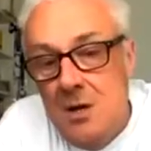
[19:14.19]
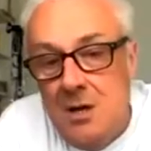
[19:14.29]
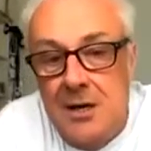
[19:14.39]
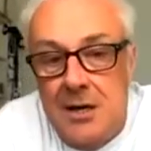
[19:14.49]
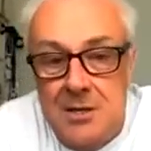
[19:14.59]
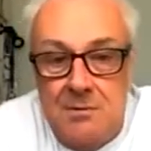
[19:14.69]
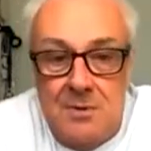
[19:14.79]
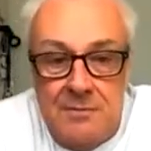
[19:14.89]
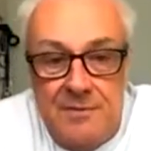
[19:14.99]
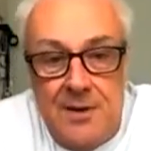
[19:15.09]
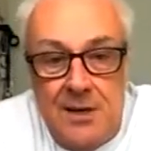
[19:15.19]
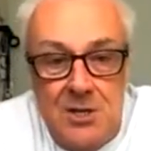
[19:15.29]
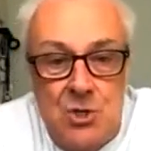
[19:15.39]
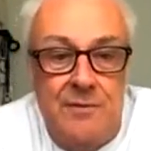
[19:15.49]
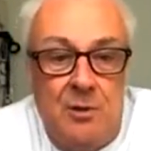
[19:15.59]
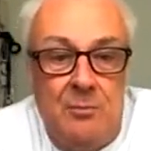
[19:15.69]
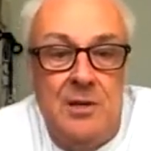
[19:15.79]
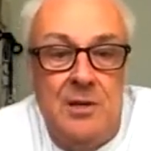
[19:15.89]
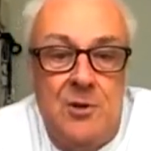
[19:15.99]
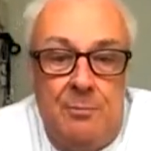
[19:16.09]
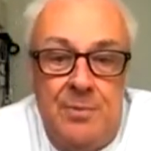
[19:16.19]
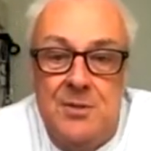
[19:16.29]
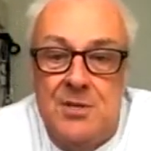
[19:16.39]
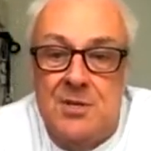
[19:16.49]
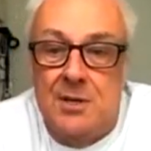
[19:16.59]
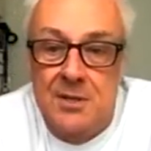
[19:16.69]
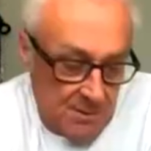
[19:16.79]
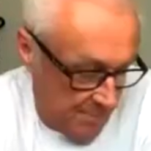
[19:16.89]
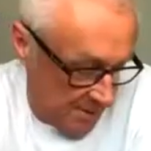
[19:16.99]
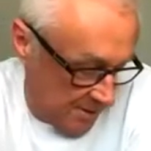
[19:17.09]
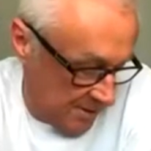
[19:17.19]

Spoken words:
Again, a fairly trivial bit of computer science, but